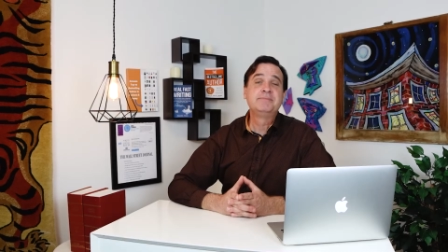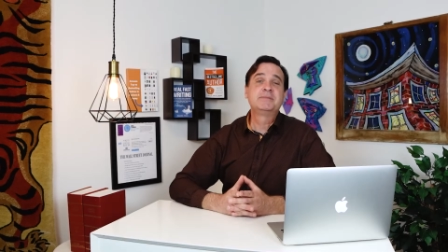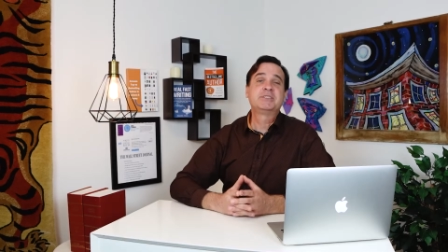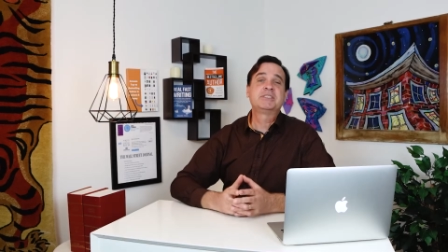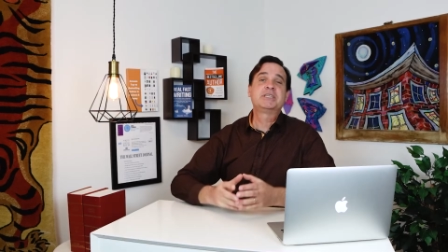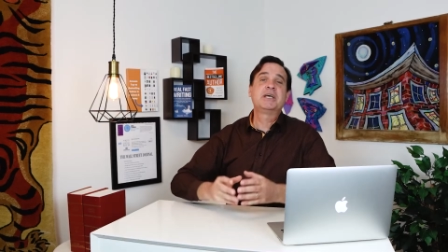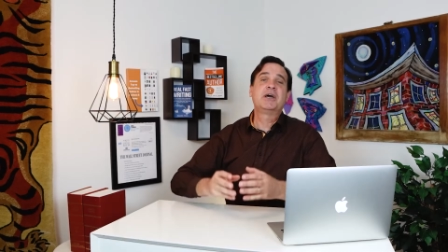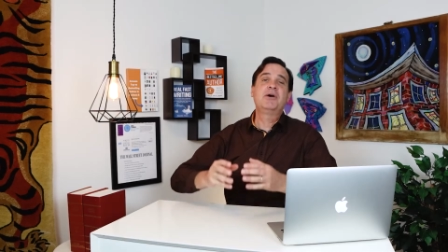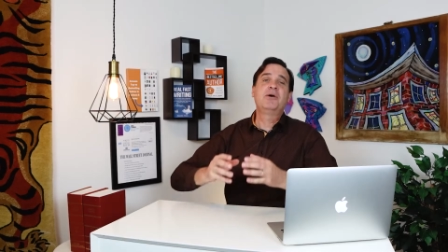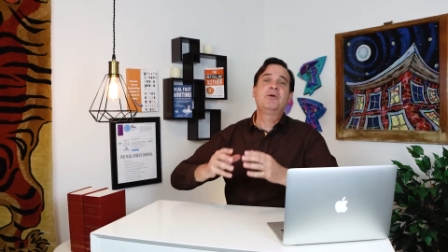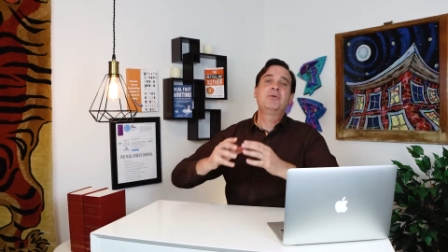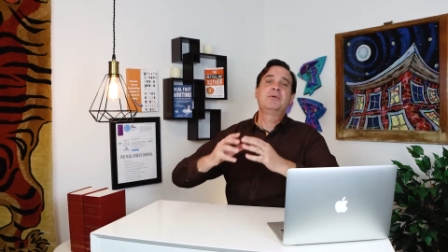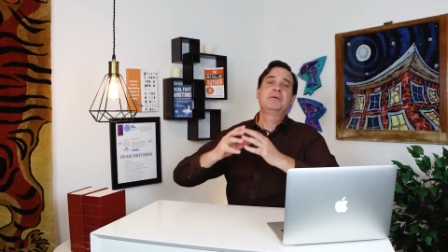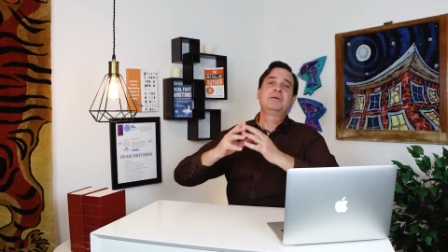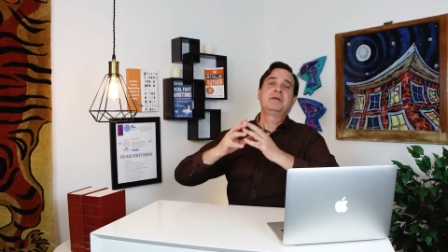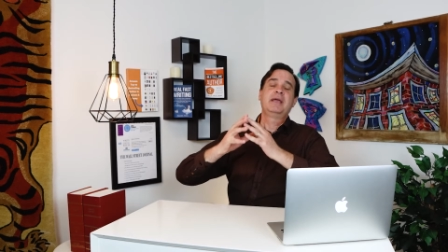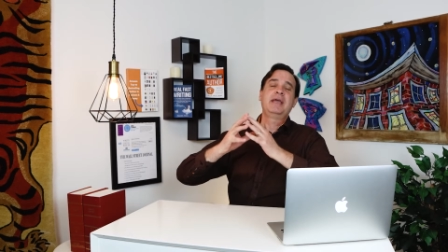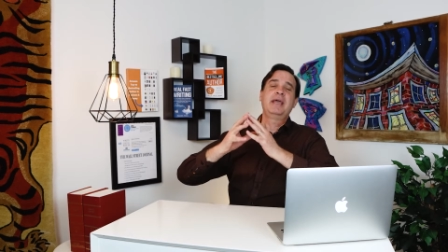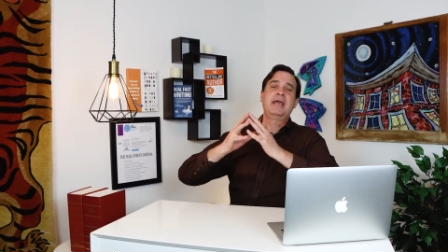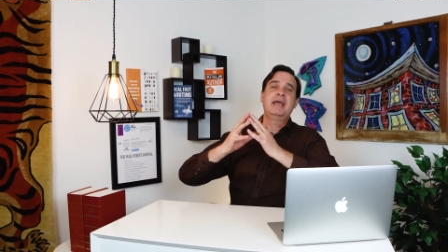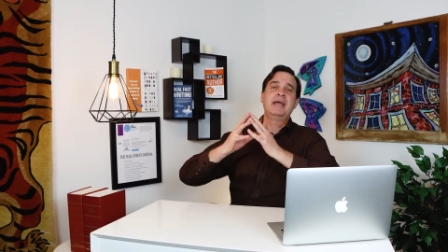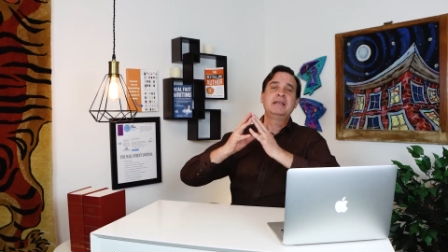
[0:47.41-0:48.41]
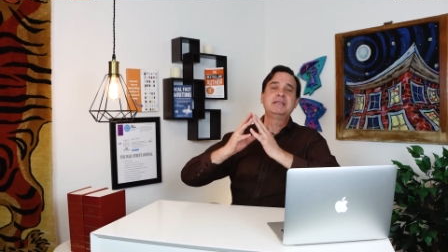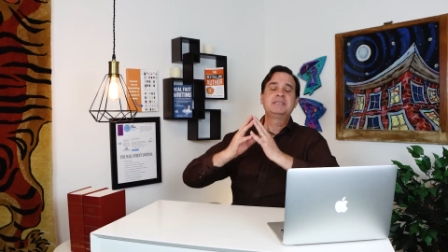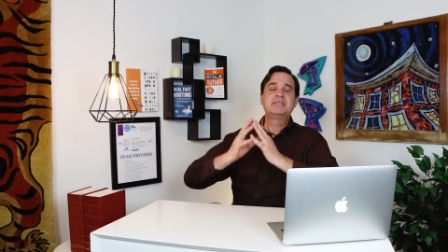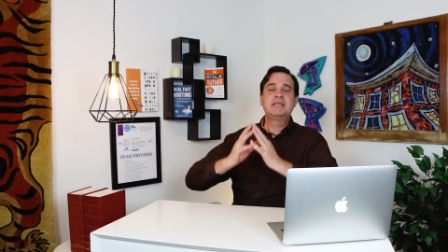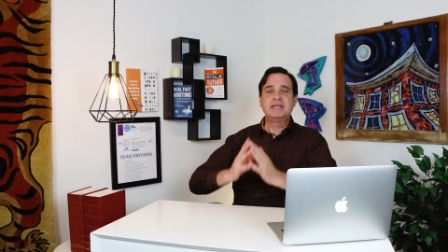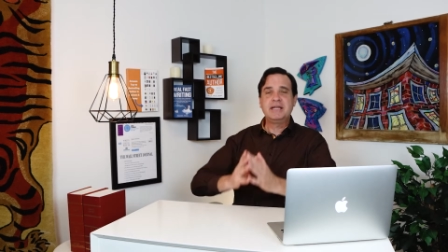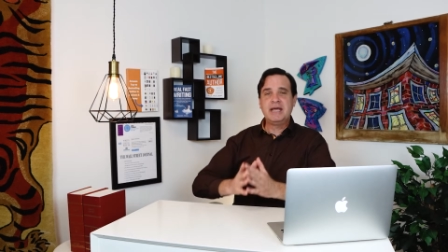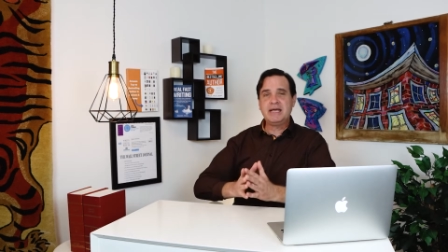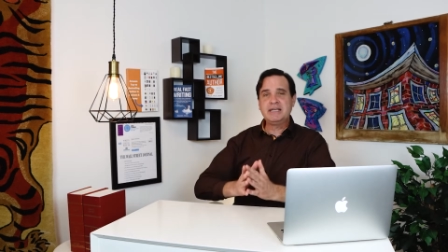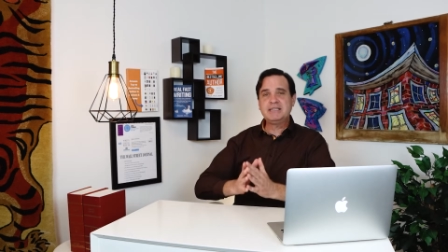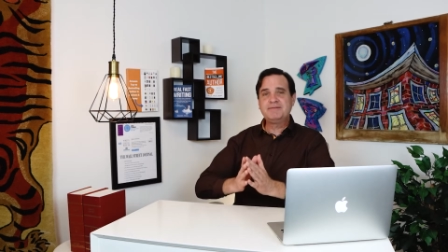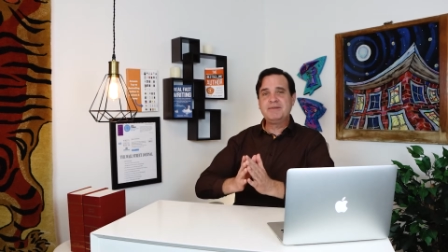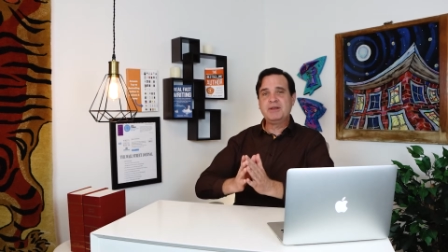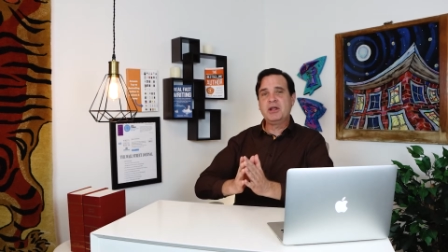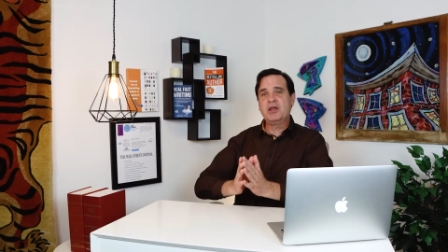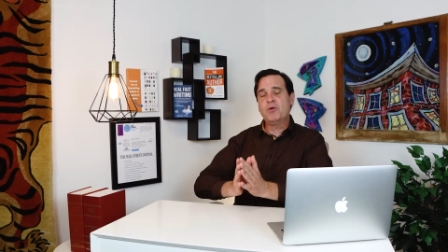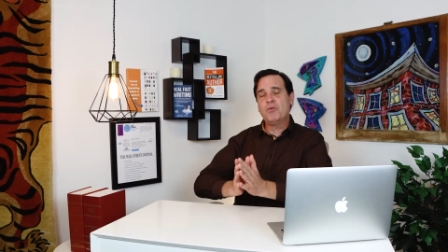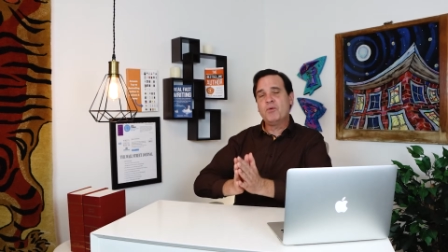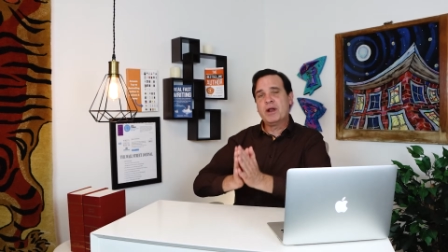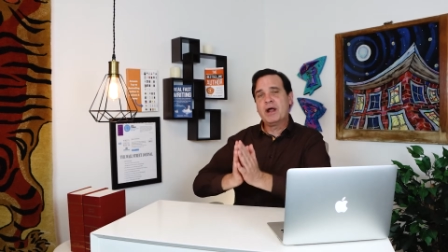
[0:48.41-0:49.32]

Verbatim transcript: So in today's video,